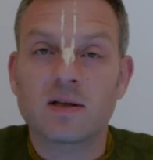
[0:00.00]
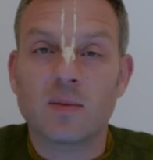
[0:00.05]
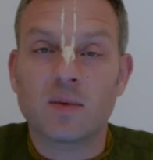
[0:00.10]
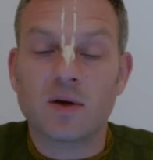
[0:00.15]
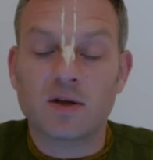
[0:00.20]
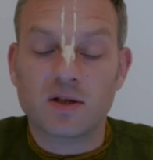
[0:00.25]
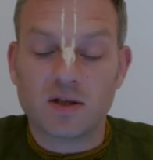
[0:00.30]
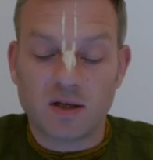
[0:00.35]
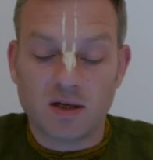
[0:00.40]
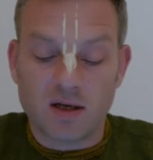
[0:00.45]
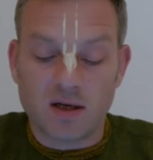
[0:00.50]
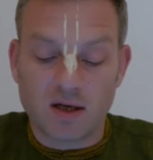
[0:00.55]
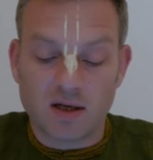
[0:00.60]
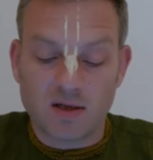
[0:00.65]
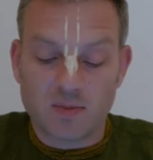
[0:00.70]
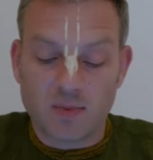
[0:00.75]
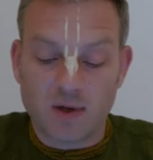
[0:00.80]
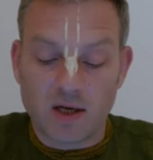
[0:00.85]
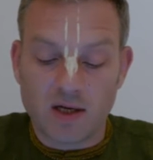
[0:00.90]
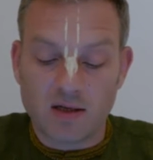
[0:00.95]
Maharaj
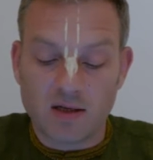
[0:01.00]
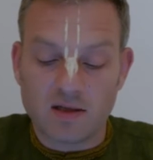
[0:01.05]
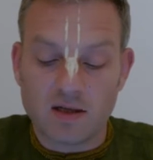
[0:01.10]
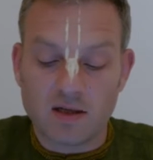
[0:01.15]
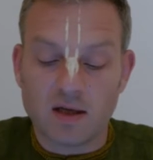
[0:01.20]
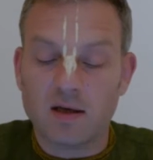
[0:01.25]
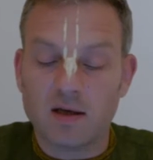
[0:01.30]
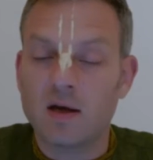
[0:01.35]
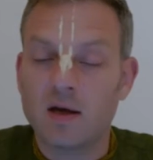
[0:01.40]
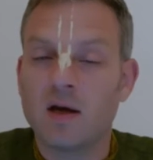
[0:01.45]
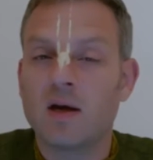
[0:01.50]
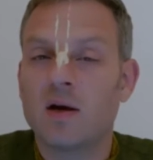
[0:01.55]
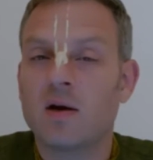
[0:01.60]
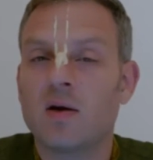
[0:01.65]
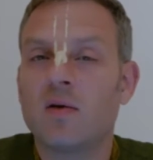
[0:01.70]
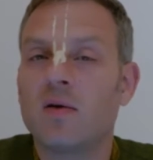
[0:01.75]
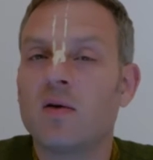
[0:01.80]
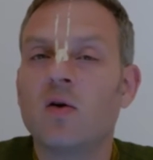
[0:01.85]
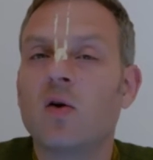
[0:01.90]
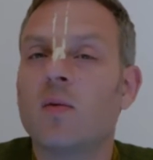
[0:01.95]
explains, that
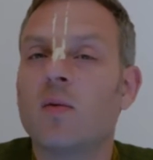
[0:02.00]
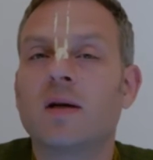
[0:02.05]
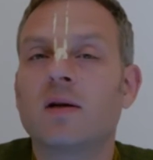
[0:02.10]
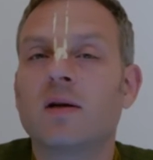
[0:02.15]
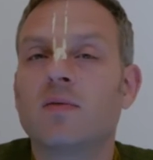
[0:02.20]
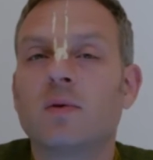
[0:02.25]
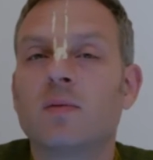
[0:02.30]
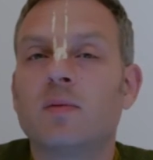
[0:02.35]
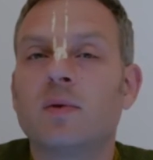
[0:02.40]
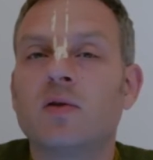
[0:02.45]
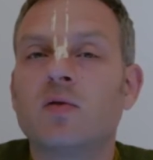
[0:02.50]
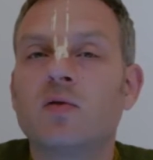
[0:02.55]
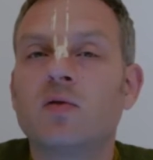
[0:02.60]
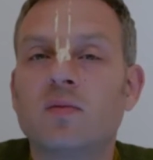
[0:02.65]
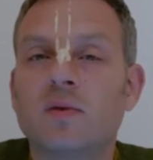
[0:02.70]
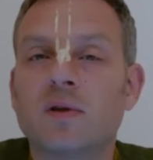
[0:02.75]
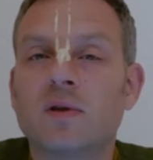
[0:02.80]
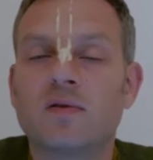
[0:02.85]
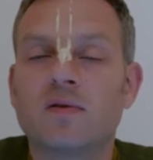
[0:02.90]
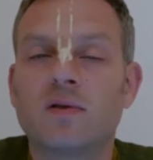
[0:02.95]
nobody will be
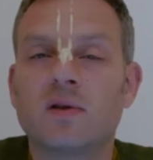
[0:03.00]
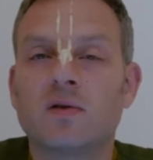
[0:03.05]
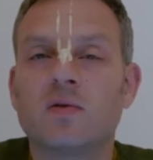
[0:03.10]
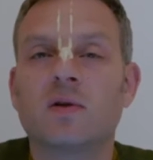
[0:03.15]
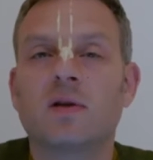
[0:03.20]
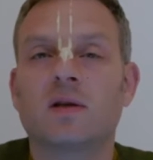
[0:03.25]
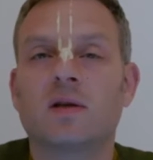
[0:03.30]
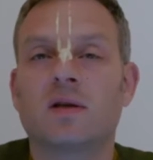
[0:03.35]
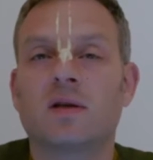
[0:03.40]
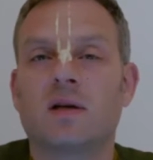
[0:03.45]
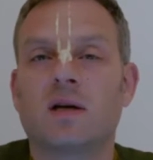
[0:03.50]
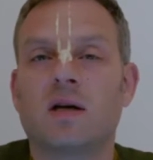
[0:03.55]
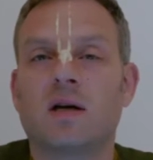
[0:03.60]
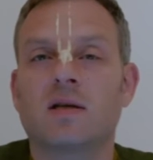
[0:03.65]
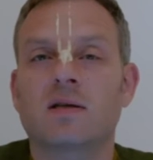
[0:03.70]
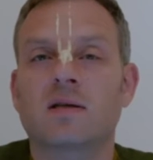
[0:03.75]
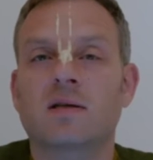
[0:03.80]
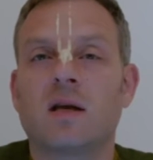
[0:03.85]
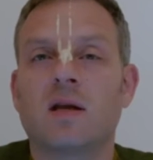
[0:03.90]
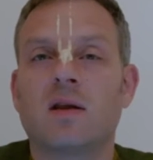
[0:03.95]
doomed if you're doing the
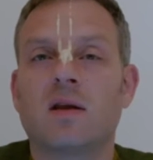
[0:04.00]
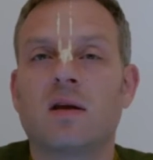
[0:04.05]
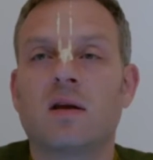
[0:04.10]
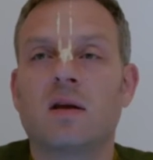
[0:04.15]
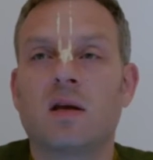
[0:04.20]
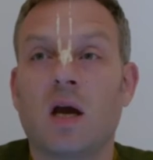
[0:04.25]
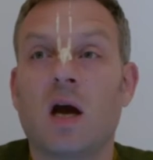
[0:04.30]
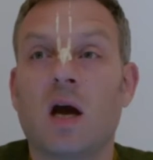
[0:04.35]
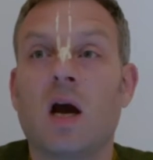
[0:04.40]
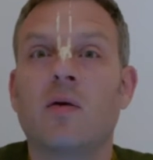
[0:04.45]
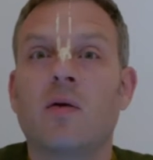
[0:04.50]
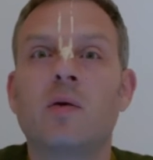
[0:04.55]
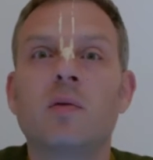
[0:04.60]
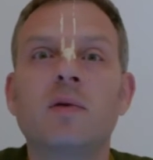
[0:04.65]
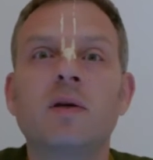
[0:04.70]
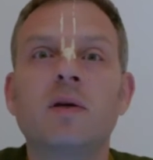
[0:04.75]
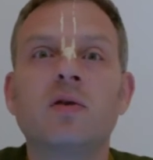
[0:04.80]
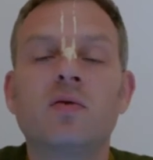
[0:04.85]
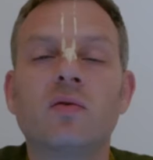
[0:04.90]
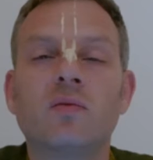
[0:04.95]
task. They think, yeah, I will
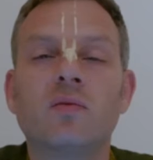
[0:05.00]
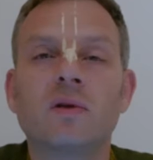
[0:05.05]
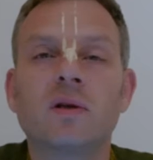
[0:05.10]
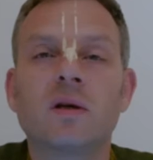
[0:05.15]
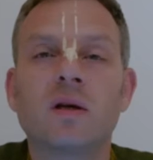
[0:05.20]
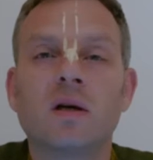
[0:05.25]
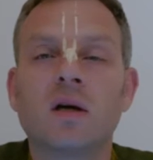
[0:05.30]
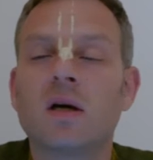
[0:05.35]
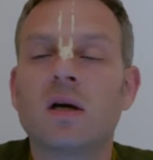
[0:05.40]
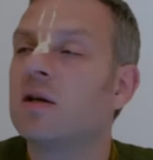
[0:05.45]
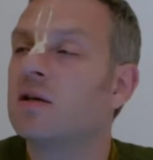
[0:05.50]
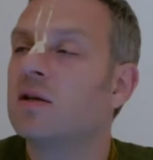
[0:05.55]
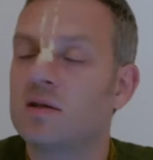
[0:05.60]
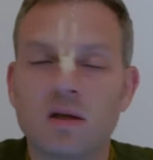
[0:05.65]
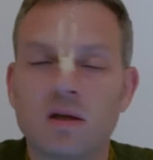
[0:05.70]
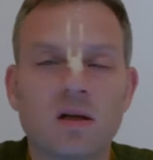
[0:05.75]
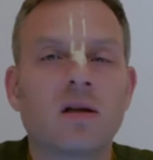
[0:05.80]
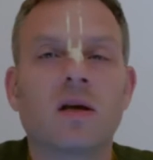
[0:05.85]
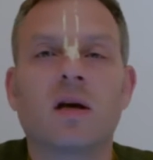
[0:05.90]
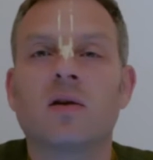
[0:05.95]
be doomed, and
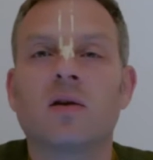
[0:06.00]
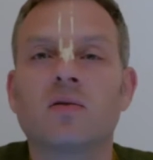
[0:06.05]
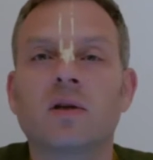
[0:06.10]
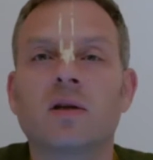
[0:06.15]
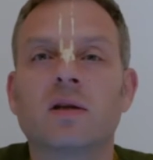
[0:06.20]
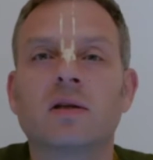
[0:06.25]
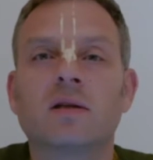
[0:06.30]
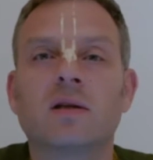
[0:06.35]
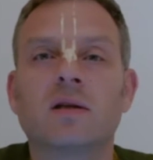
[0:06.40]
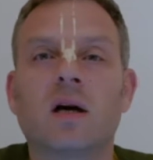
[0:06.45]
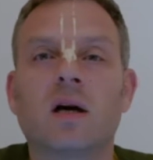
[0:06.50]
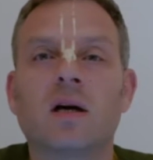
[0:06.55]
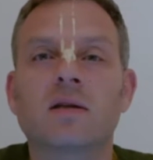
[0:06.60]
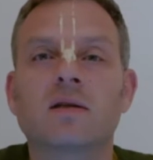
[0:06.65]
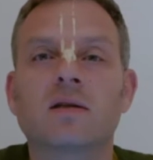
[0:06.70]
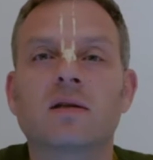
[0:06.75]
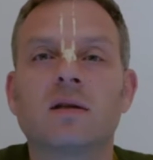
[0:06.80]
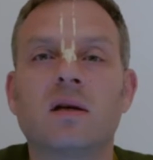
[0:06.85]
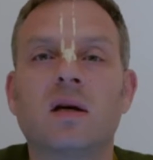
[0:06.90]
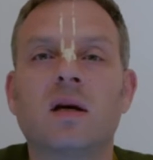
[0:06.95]
still they are doing the task.
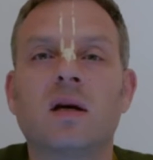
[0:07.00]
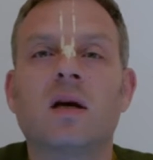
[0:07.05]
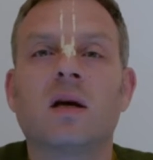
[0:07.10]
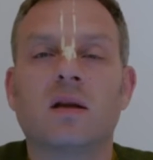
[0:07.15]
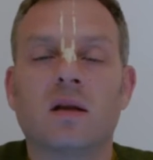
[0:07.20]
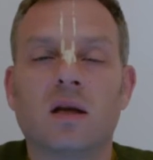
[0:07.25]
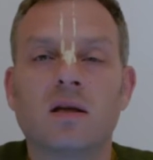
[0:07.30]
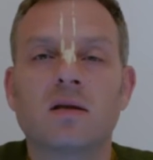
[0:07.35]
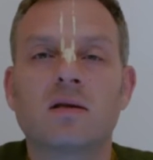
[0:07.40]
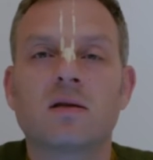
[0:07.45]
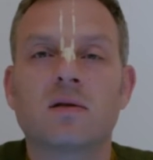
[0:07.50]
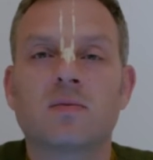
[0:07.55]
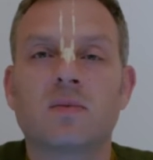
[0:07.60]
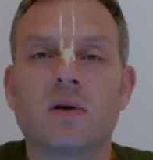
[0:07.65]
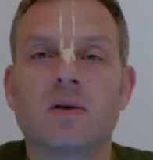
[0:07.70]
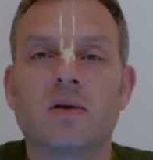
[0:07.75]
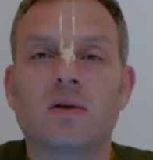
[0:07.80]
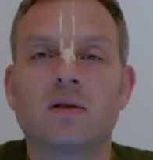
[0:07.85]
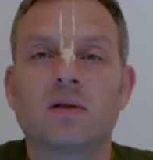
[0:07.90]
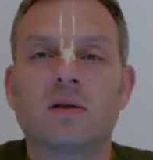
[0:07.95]
That is the
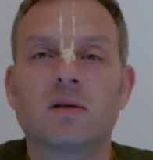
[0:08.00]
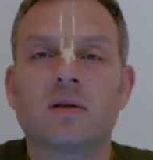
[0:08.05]
spirit.